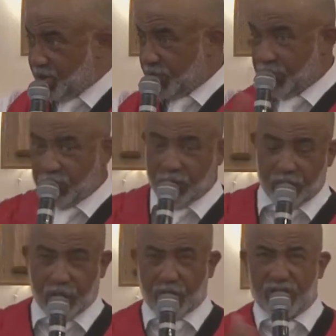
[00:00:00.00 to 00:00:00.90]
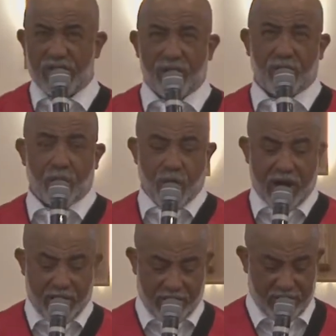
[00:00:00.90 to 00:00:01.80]
but churches
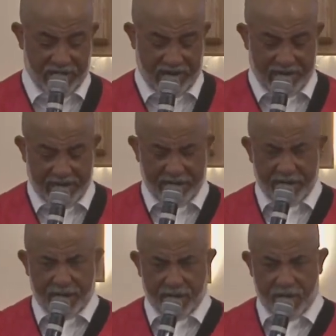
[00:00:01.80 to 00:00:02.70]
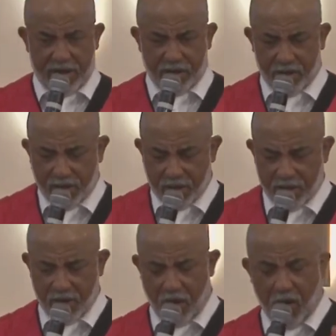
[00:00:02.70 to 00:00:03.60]
everywhere, that
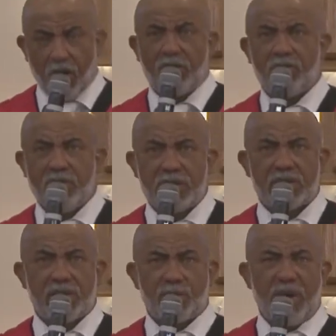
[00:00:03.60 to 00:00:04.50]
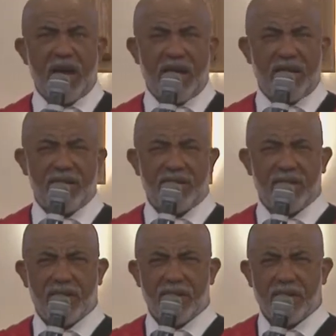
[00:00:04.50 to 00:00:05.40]
all of this is by,
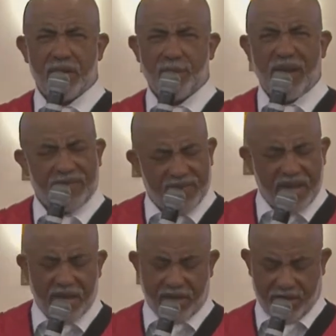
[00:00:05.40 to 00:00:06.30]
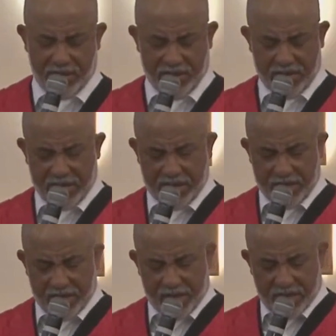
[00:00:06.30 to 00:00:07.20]
by faith
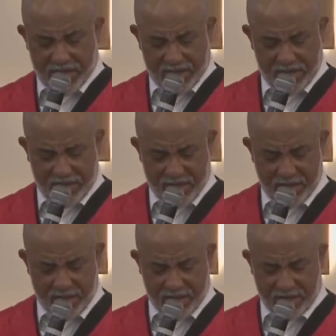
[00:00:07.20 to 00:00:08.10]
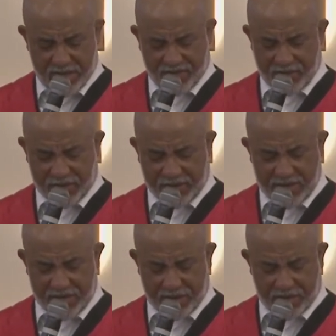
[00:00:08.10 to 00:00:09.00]
in if you
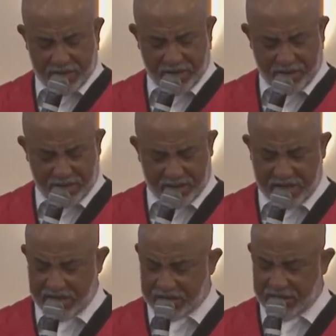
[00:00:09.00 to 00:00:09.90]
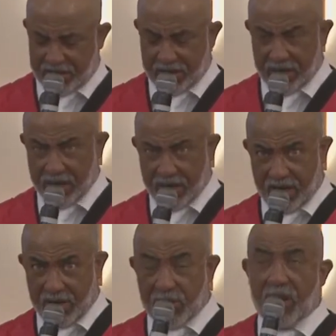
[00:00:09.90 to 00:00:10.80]
see it, touch it, taste it,
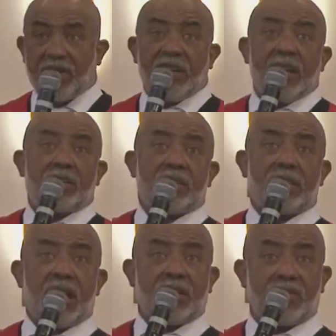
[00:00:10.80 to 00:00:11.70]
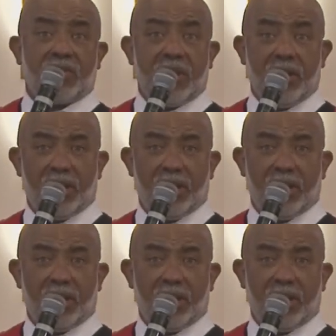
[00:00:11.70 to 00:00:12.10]
you don't have to exercise faith.